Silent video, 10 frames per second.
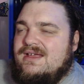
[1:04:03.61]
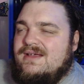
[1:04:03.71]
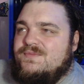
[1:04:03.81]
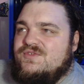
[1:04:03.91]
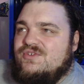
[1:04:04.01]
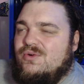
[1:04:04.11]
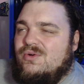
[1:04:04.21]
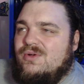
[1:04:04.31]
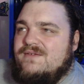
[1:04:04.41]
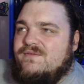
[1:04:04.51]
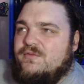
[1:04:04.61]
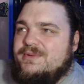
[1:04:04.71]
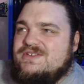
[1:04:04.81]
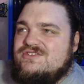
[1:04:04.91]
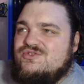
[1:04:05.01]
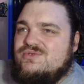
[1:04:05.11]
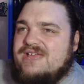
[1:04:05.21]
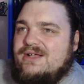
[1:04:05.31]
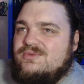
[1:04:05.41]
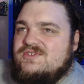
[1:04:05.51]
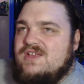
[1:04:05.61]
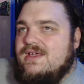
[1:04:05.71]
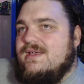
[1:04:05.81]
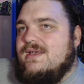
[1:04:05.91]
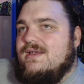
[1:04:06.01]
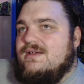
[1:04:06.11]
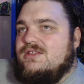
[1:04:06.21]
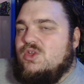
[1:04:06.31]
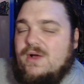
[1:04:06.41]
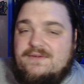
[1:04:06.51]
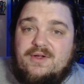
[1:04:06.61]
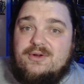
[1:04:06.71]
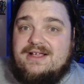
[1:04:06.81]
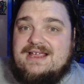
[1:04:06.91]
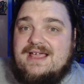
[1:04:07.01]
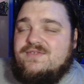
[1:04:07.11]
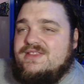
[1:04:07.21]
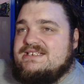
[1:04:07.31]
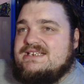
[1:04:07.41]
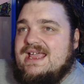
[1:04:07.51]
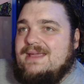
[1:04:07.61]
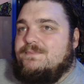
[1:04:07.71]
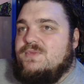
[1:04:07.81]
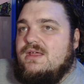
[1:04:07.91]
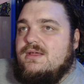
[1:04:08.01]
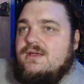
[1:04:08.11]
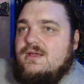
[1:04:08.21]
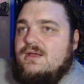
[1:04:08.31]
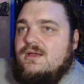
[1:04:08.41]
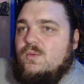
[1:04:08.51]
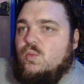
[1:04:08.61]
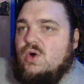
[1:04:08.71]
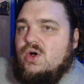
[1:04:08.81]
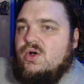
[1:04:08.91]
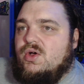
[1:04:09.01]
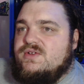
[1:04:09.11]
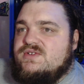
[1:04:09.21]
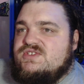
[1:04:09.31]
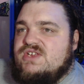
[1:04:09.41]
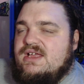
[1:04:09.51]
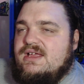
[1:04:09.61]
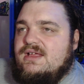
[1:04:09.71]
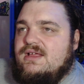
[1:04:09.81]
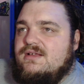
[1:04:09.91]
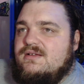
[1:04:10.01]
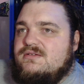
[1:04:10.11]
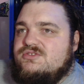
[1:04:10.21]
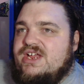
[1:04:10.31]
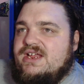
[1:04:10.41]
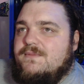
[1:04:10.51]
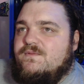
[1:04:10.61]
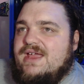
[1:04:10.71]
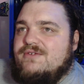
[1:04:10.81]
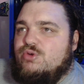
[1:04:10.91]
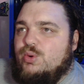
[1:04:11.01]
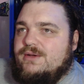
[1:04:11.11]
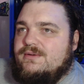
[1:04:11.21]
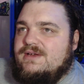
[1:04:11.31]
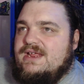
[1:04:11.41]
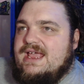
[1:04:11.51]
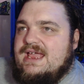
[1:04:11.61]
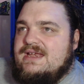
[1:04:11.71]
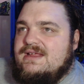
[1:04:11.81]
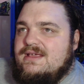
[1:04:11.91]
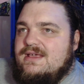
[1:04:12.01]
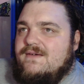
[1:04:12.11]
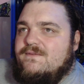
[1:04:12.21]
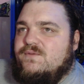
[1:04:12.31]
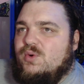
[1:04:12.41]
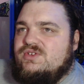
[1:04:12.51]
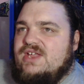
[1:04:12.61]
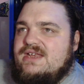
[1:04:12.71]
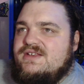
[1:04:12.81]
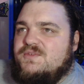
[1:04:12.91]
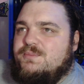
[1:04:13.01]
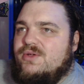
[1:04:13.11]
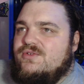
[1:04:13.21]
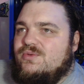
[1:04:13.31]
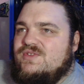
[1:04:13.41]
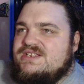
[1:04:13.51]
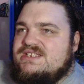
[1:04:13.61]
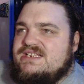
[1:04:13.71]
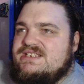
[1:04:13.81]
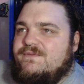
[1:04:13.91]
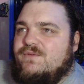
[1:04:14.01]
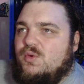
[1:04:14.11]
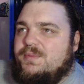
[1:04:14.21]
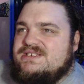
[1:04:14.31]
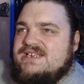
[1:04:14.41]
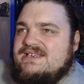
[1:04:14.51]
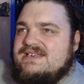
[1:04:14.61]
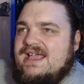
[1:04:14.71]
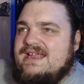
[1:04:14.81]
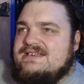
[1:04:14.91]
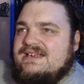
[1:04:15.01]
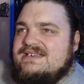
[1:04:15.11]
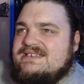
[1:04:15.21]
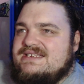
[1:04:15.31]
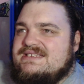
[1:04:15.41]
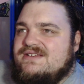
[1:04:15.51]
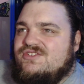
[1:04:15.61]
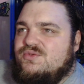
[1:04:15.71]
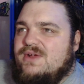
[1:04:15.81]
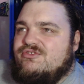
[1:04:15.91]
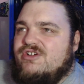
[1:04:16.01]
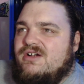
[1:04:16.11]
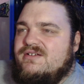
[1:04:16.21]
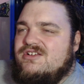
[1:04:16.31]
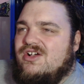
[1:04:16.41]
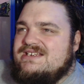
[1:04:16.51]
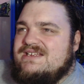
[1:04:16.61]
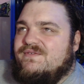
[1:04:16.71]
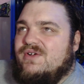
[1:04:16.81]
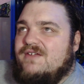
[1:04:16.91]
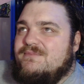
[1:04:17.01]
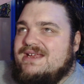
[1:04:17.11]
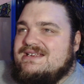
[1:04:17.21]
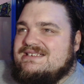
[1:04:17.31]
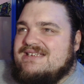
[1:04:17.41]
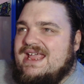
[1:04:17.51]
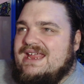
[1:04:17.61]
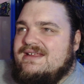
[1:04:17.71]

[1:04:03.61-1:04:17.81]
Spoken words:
score involvements, and 2 tackles. The one vote I gave for this game was Jacob Van Ruin. He had 14 disposals at 64%, 8 contested, 295 metres gained,